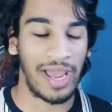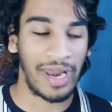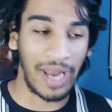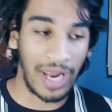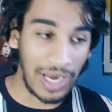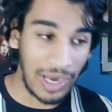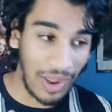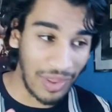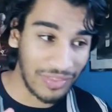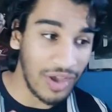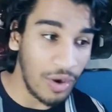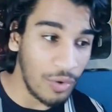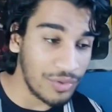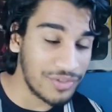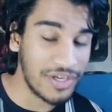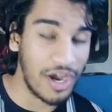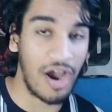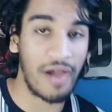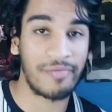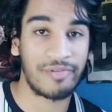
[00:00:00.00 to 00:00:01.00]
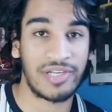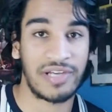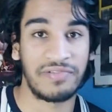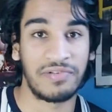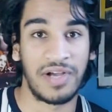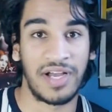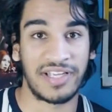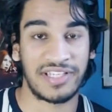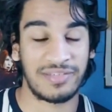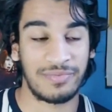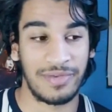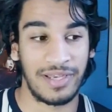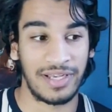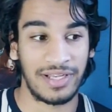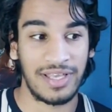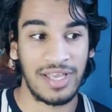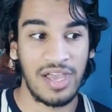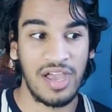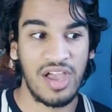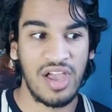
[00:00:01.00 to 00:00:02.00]
and I like the whole time travel
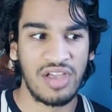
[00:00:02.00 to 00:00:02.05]
aspect.